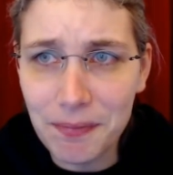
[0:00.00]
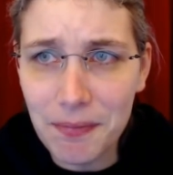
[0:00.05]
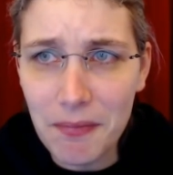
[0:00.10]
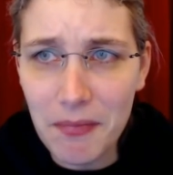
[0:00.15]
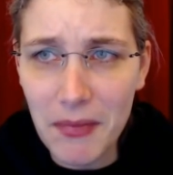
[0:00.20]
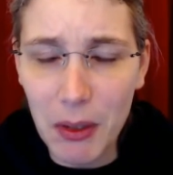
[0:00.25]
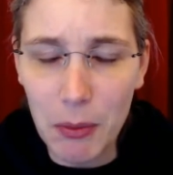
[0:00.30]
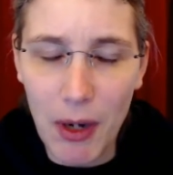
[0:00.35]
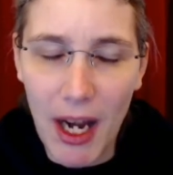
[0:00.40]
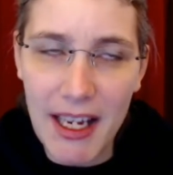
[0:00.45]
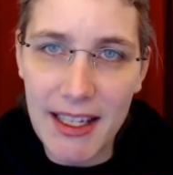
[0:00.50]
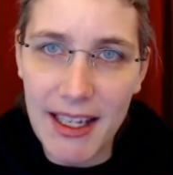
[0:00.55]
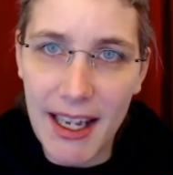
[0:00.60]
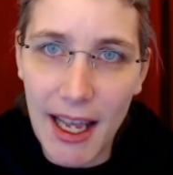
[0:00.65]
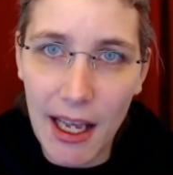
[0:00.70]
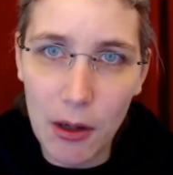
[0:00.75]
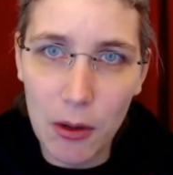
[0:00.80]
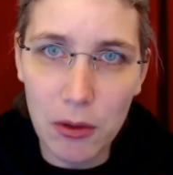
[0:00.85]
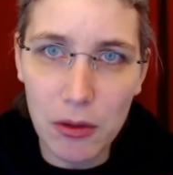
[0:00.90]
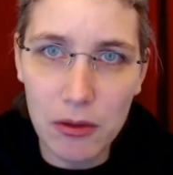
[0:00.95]
right
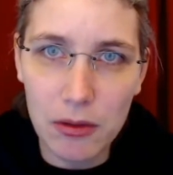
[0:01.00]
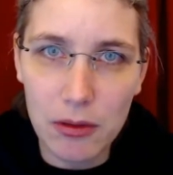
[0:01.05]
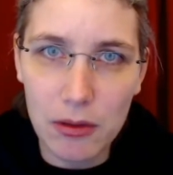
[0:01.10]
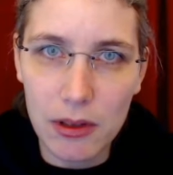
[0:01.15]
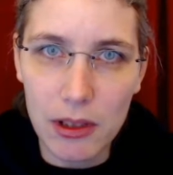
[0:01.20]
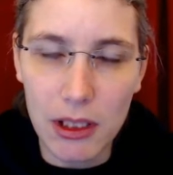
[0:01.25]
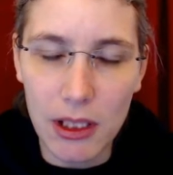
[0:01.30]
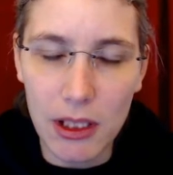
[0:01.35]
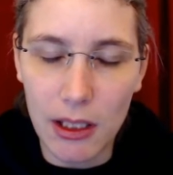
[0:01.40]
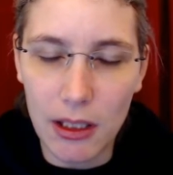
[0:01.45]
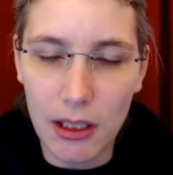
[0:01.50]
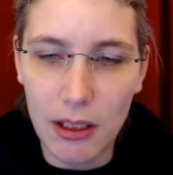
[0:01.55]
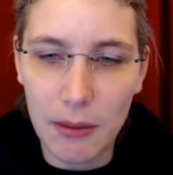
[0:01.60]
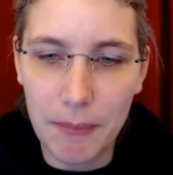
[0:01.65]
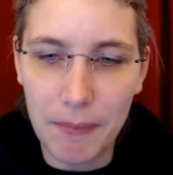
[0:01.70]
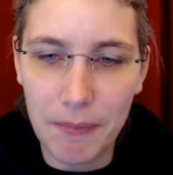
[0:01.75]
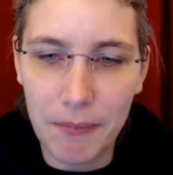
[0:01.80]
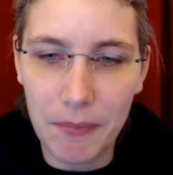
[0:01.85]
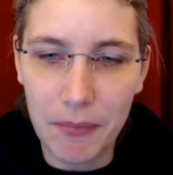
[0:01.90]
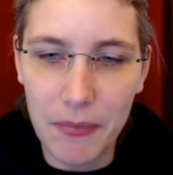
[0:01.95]
now
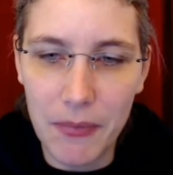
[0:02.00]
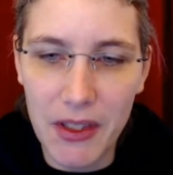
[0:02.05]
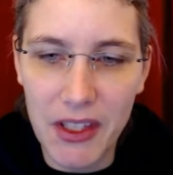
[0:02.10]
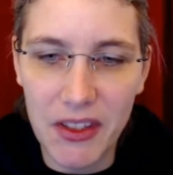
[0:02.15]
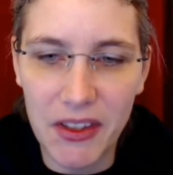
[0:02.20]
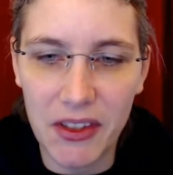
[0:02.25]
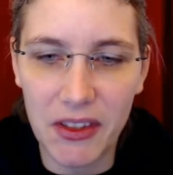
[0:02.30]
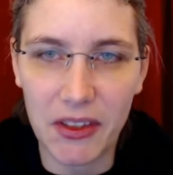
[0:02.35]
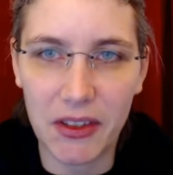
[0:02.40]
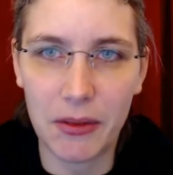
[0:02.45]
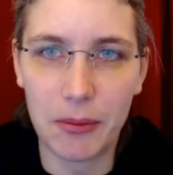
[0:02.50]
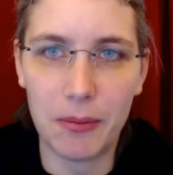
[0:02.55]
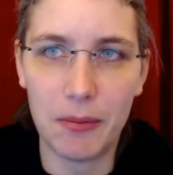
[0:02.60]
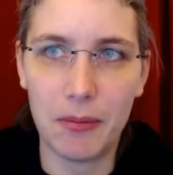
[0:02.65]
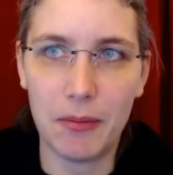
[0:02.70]
um, this is